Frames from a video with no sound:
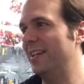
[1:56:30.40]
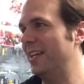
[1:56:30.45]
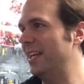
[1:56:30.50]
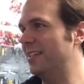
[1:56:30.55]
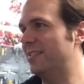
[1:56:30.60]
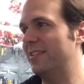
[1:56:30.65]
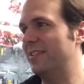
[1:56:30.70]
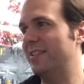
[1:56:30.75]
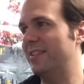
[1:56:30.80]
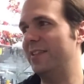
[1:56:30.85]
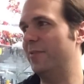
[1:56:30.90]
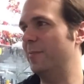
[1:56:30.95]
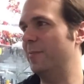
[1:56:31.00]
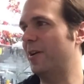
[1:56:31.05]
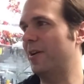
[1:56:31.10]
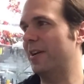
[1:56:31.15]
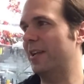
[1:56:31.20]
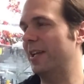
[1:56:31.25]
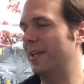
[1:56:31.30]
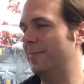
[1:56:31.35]
It's a different
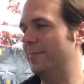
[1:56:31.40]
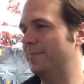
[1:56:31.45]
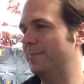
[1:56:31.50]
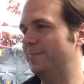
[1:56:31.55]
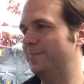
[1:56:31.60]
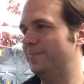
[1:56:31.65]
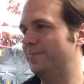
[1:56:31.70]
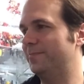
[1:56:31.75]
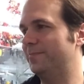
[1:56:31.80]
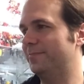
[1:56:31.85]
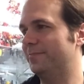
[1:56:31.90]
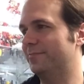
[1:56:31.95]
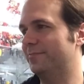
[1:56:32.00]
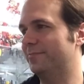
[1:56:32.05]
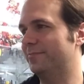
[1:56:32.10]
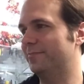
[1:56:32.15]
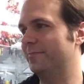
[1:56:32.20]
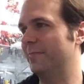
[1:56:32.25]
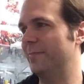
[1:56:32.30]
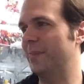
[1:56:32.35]
market.
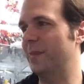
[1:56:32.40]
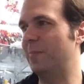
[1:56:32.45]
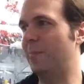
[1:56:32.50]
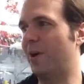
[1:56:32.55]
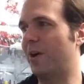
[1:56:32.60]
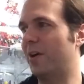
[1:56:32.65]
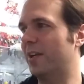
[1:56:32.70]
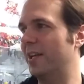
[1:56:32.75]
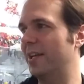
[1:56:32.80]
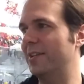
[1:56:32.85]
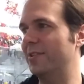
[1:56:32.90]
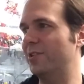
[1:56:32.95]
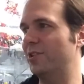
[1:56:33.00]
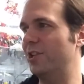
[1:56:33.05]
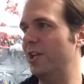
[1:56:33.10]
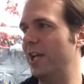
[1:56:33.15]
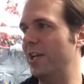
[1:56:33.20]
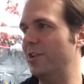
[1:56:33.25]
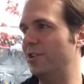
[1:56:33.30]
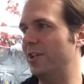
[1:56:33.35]
The market is
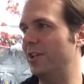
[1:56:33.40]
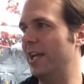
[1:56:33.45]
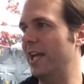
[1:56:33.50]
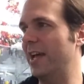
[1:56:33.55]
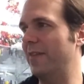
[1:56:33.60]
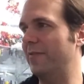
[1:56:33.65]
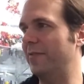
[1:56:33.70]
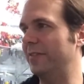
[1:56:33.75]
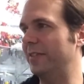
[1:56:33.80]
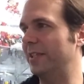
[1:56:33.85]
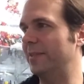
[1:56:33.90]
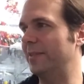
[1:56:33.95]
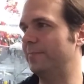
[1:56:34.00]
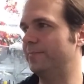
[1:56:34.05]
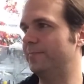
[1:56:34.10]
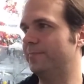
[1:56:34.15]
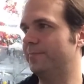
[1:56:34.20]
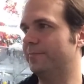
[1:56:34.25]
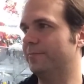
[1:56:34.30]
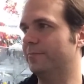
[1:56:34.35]
changing heavily.
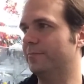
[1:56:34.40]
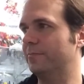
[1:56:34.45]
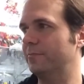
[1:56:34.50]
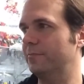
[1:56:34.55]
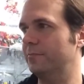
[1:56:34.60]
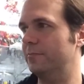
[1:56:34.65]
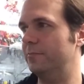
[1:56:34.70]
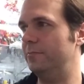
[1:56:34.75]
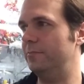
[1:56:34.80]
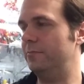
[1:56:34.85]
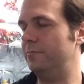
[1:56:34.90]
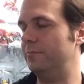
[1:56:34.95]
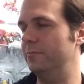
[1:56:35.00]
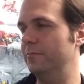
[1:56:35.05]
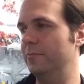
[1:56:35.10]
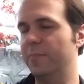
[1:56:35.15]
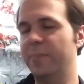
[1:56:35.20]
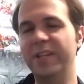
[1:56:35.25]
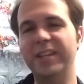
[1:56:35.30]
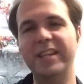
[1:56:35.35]

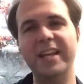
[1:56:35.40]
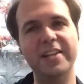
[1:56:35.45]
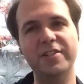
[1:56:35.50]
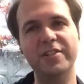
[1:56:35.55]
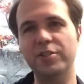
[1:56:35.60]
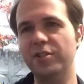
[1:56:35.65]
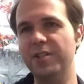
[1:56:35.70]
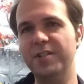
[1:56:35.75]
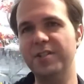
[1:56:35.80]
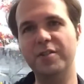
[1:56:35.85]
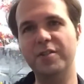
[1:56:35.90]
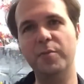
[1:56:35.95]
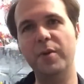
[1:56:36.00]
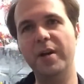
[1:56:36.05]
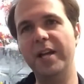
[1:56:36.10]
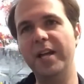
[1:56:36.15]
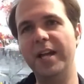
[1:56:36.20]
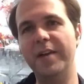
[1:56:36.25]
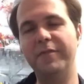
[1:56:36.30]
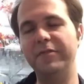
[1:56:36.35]
But that's just the
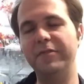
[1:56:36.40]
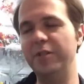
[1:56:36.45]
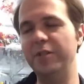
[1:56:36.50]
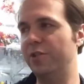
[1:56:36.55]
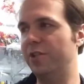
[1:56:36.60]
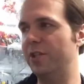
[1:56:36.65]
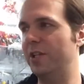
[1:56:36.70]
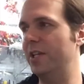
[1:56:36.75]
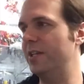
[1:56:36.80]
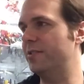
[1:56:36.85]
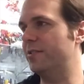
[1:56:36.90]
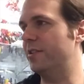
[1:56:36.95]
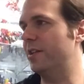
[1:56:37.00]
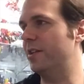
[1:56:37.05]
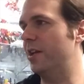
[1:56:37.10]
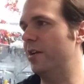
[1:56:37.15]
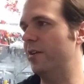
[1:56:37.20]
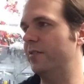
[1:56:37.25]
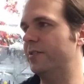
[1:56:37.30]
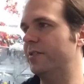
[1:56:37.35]
way evolution is,
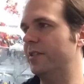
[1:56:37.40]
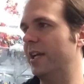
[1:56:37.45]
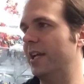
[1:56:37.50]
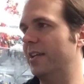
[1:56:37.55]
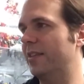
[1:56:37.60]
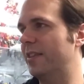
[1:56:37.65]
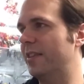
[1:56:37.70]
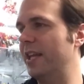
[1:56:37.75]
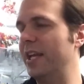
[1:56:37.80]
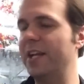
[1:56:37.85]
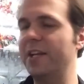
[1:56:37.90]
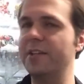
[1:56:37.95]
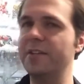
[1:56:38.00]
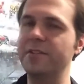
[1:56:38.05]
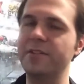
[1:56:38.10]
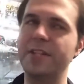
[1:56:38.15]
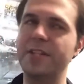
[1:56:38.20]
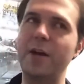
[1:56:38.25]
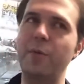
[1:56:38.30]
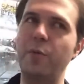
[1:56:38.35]
It's like
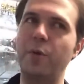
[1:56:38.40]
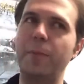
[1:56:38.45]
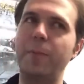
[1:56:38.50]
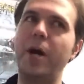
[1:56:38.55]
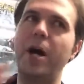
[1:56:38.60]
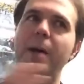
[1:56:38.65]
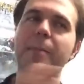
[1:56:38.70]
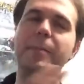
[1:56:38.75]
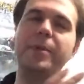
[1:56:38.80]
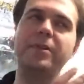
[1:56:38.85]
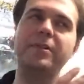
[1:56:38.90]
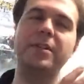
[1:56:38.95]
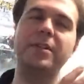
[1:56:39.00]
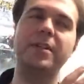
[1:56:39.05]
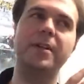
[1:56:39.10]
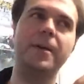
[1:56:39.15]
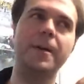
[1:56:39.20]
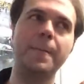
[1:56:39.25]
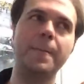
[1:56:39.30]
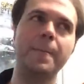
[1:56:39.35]
things that were
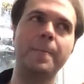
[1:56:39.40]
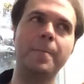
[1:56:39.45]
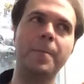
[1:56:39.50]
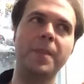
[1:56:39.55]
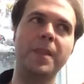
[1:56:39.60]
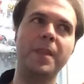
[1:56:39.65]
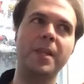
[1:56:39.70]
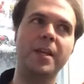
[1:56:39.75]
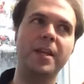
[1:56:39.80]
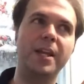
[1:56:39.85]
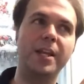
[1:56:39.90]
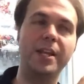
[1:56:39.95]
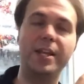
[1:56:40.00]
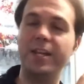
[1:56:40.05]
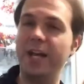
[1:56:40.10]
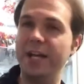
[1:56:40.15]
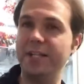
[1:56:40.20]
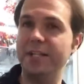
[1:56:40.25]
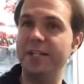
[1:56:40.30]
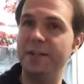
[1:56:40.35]
popular in the
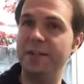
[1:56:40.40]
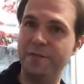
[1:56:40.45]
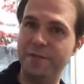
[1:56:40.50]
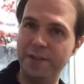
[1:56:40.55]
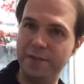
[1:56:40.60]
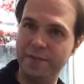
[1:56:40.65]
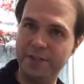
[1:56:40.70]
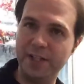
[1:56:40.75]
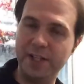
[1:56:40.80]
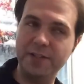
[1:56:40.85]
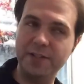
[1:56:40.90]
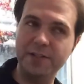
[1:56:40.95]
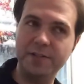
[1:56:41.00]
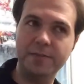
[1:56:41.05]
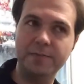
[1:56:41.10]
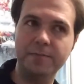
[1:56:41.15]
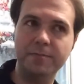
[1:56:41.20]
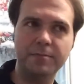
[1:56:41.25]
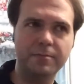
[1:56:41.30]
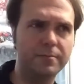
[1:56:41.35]
1950s,
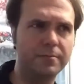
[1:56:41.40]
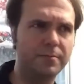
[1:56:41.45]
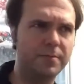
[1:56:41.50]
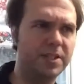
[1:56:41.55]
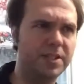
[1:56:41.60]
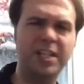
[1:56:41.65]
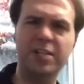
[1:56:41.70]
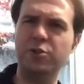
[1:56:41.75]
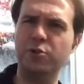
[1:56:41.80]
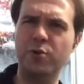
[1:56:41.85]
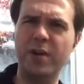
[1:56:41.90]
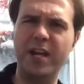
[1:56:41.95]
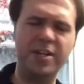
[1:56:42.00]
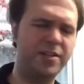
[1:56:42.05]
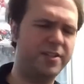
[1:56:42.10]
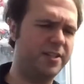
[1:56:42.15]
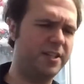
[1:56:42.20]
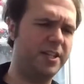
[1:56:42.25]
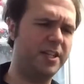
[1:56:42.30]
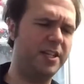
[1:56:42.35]
Dick
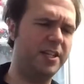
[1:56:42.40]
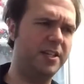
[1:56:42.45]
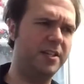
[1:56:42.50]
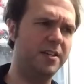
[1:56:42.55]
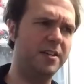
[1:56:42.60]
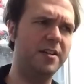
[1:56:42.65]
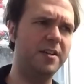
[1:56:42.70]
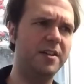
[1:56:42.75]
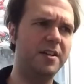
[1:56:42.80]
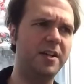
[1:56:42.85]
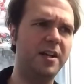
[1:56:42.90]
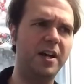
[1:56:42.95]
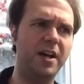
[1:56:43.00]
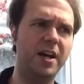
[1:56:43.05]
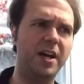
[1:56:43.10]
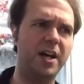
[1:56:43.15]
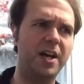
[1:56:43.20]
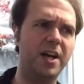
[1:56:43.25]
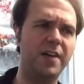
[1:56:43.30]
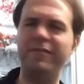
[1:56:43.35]
Tracy,
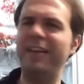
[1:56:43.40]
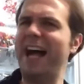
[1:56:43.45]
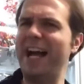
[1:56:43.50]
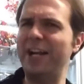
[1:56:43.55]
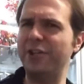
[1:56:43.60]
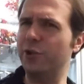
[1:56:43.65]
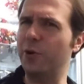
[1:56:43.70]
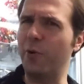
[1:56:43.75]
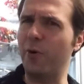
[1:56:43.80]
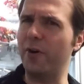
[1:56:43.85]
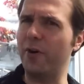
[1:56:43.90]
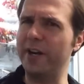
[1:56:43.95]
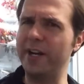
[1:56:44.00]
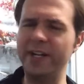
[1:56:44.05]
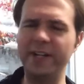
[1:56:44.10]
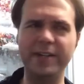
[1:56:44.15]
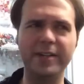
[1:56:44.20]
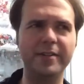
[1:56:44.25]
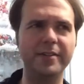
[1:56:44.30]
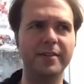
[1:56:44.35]
Flash
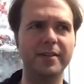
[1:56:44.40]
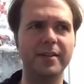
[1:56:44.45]
Gordon,